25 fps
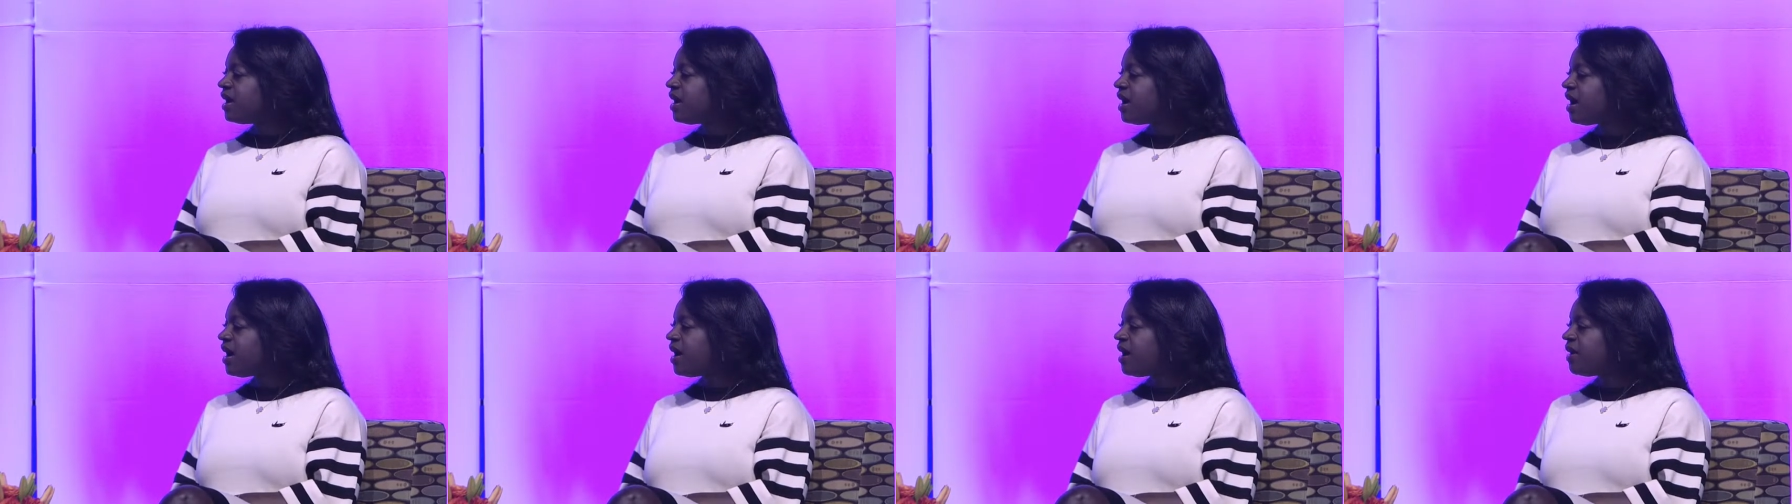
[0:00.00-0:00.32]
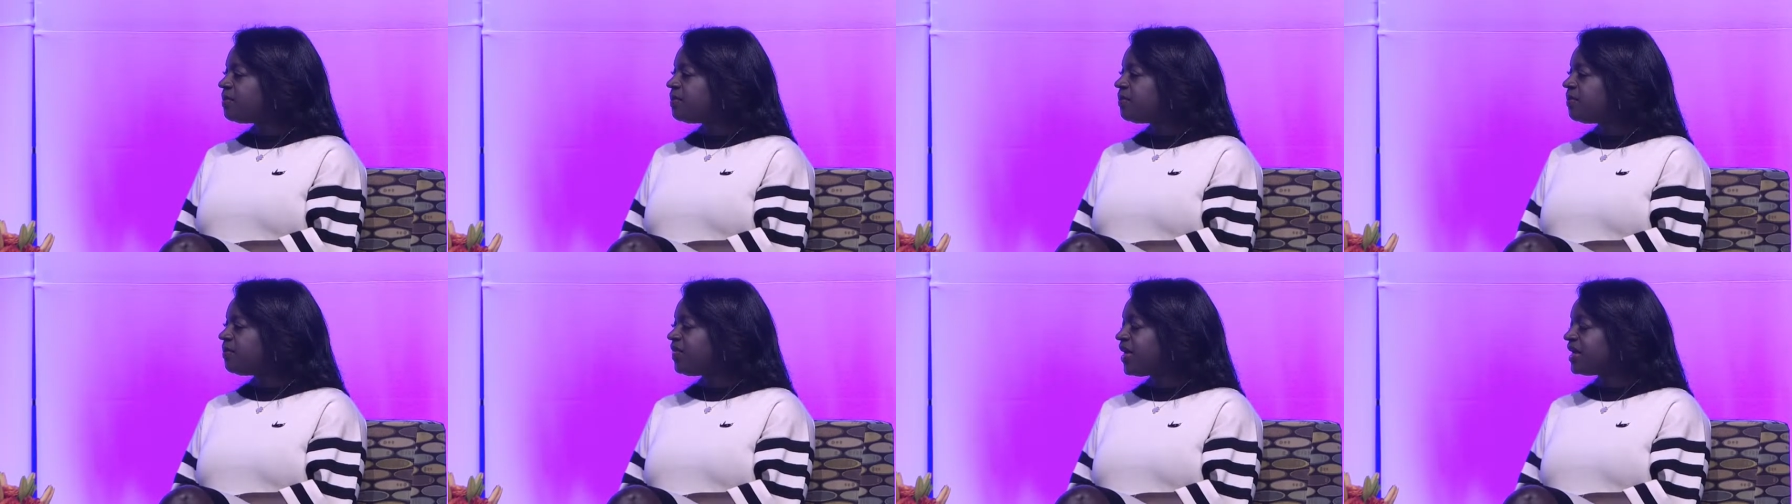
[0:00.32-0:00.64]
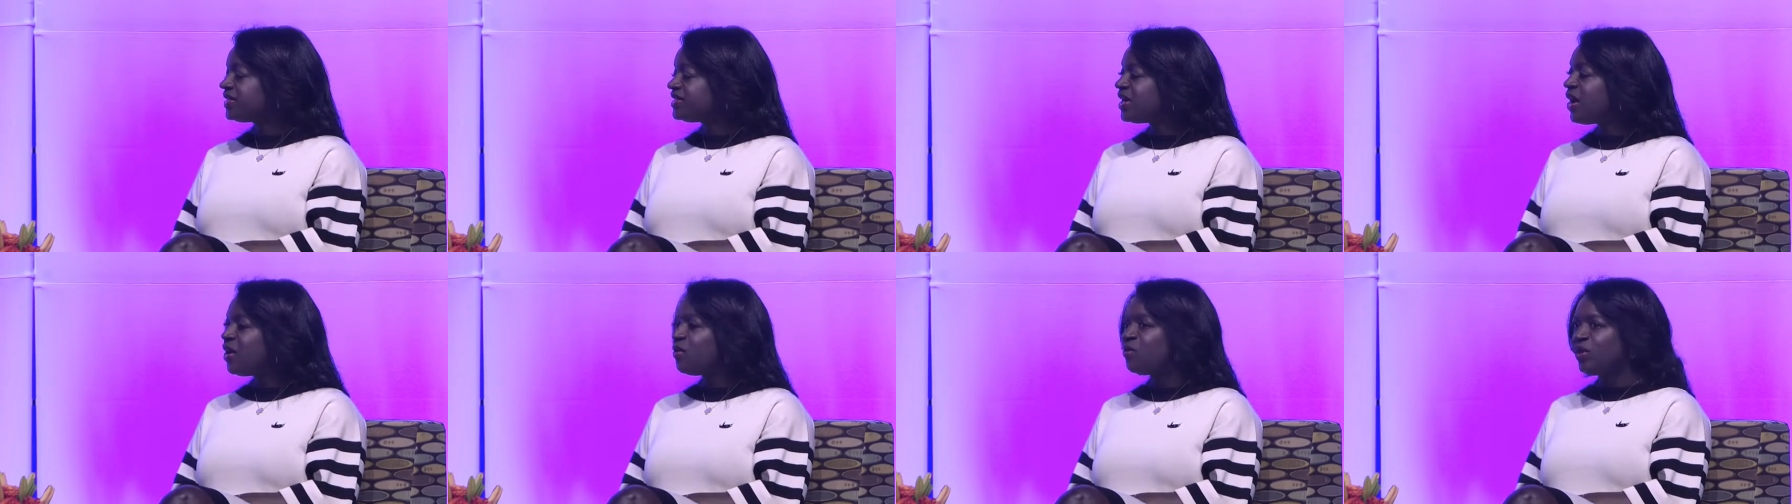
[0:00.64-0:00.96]
um,
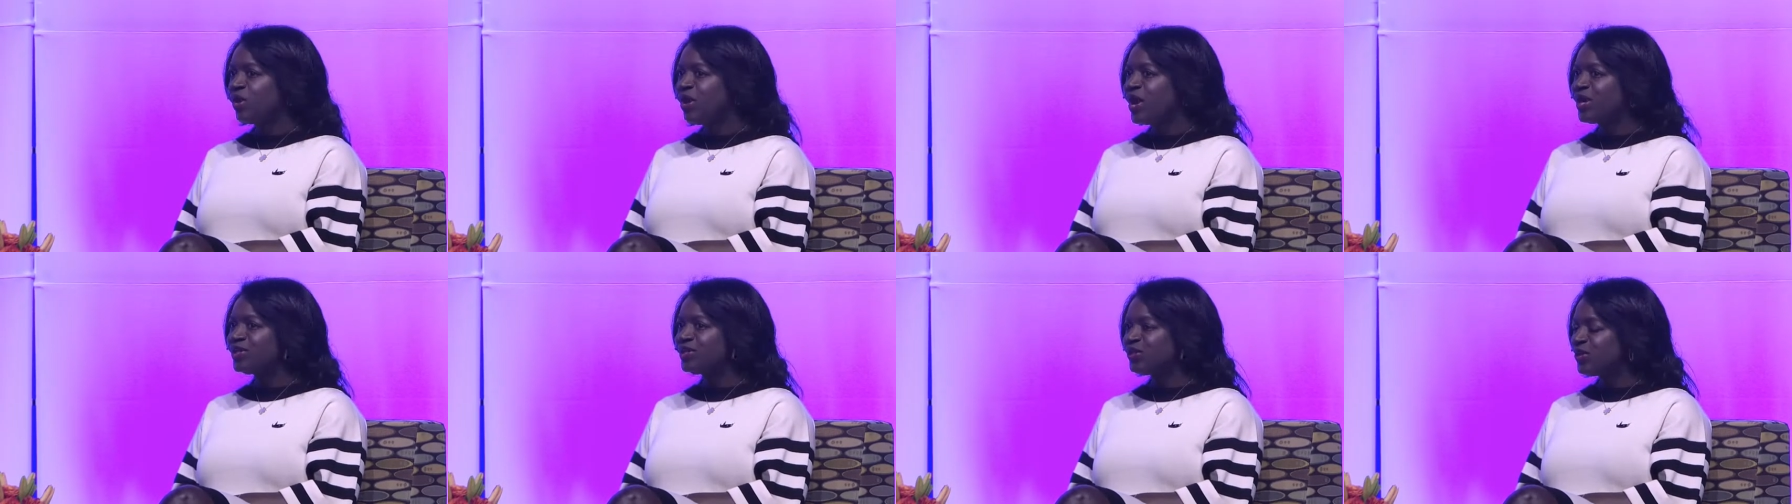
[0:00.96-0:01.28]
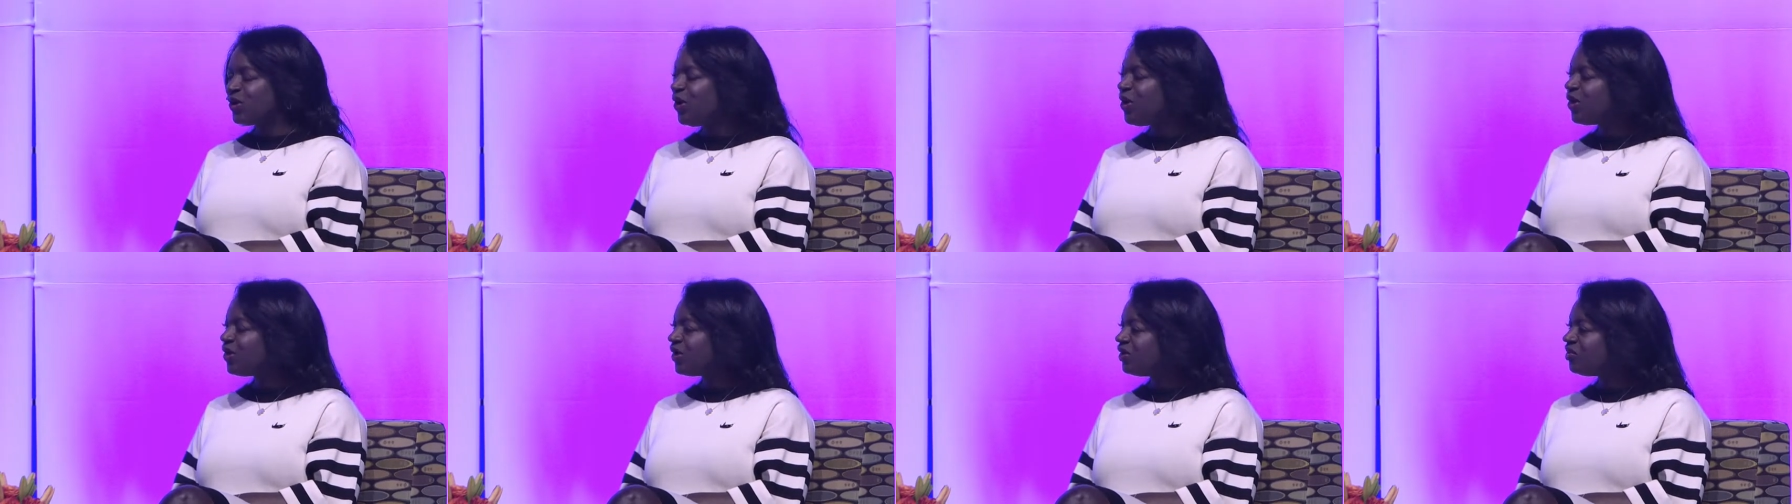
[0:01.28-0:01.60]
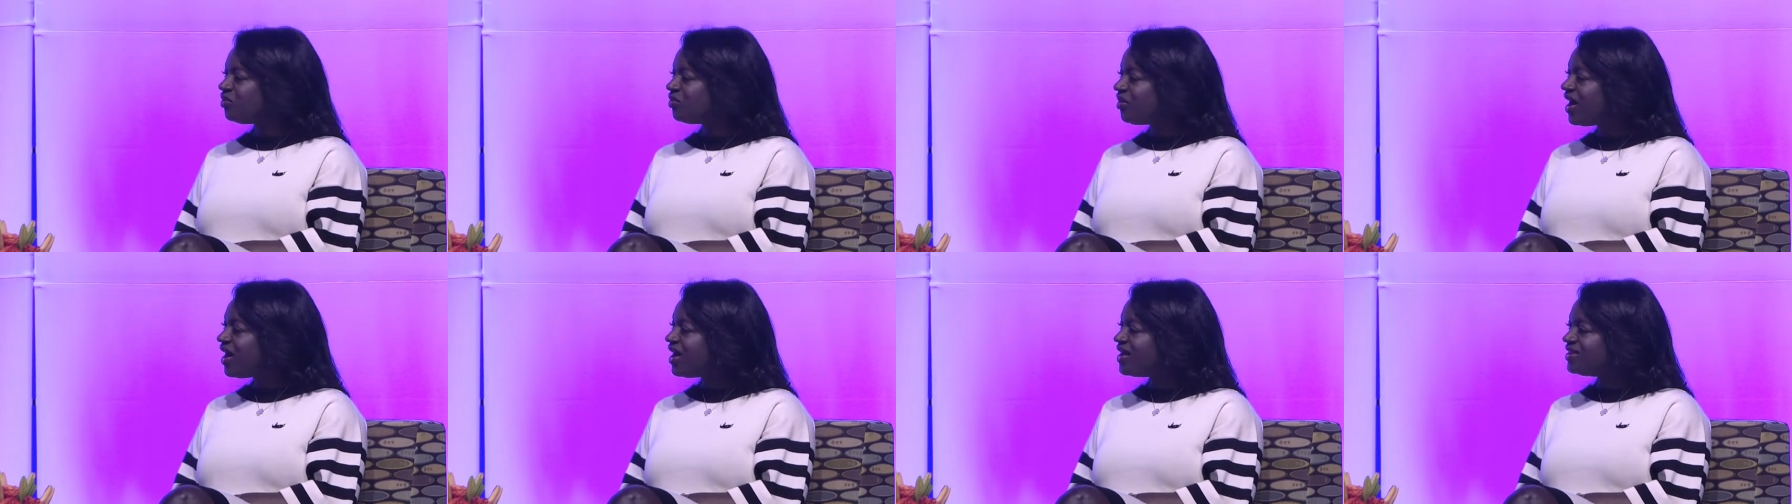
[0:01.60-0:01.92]
that's how we're actually all going to
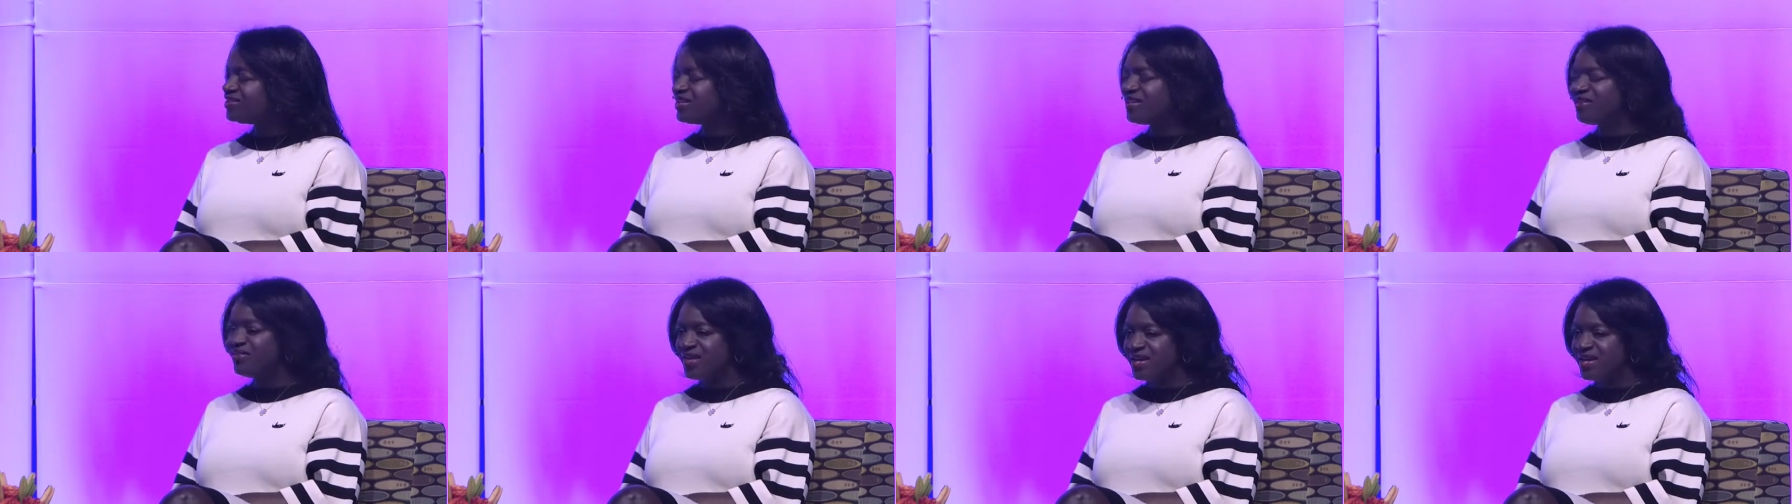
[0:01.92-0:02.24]
rise, and